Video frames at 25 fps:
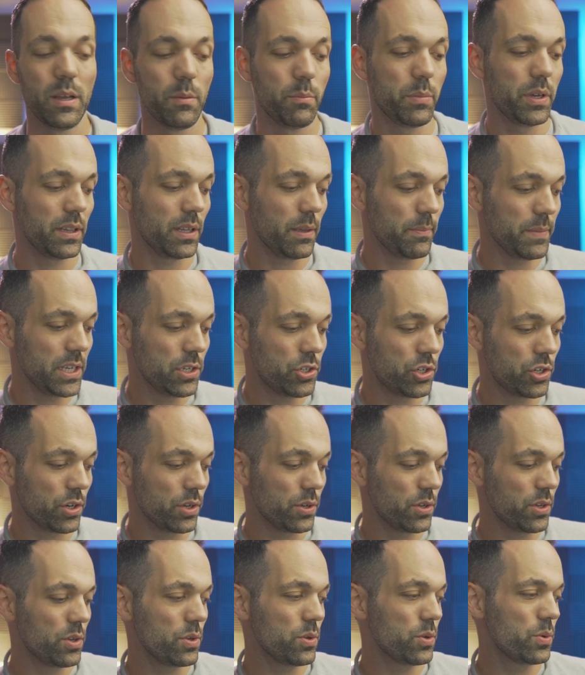but let me show
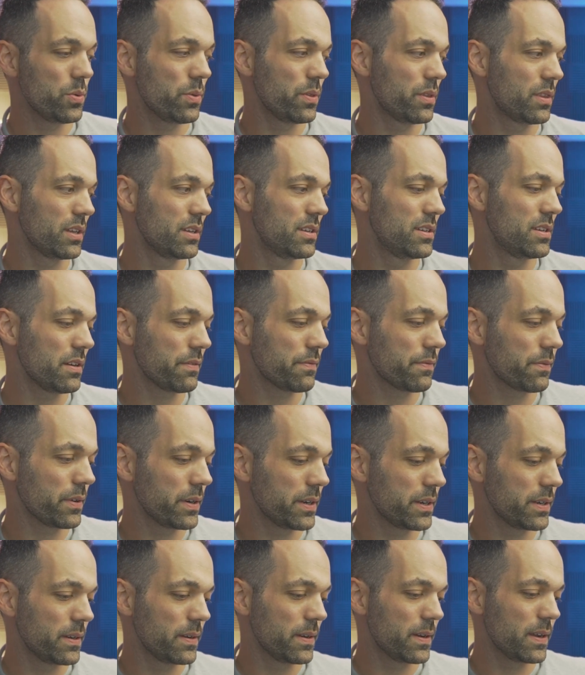you the
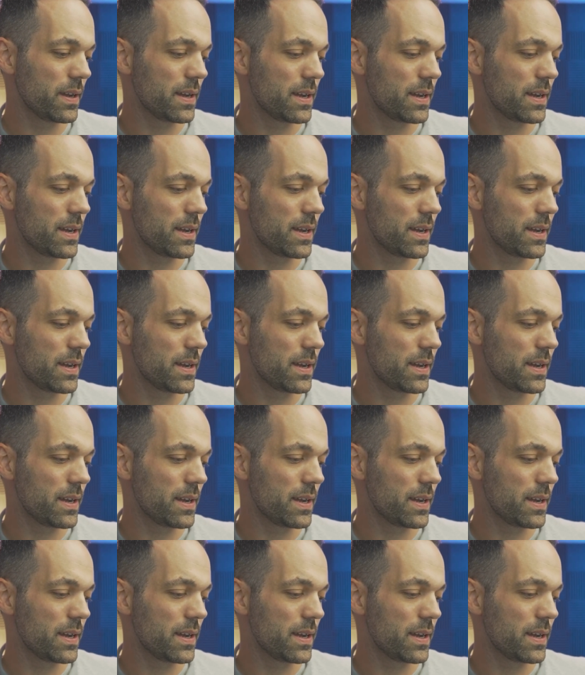different